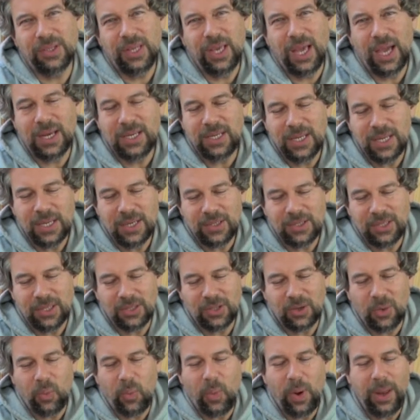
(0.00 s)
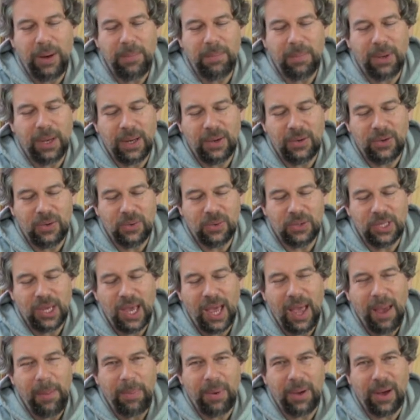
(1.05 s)
The idea is it's a one button, you
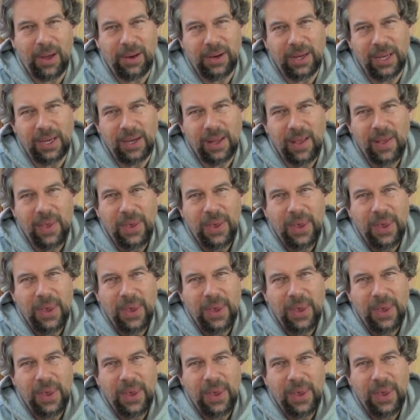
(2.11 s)
tap on it,